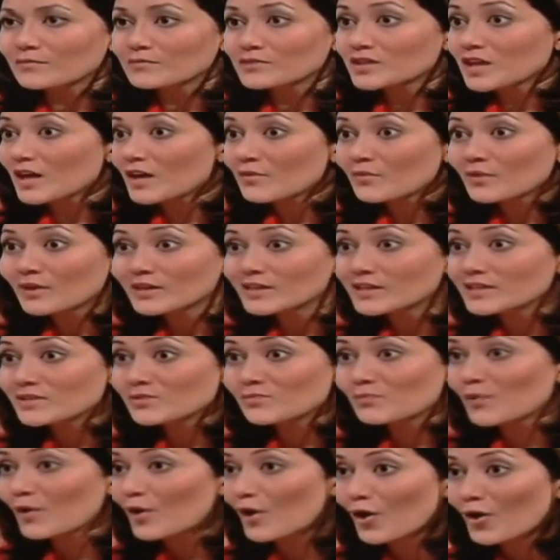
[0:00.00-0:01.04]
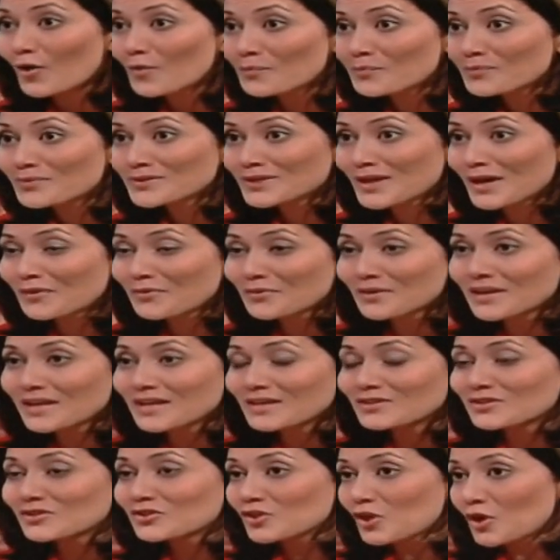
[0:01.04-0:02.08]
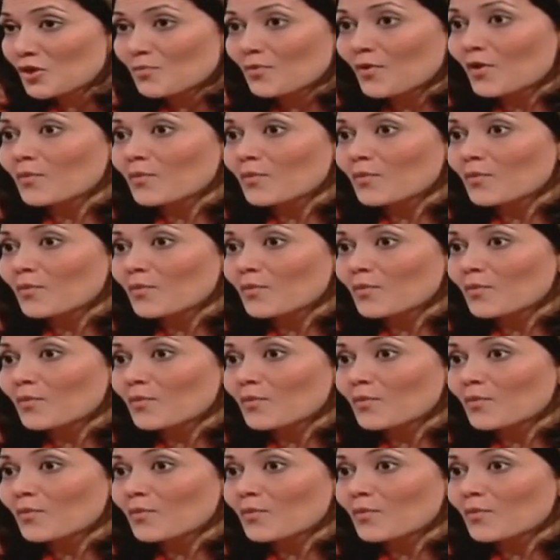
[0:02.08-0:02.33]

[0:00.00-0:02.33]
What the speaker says: Taiwanese pop, Taiwanese soap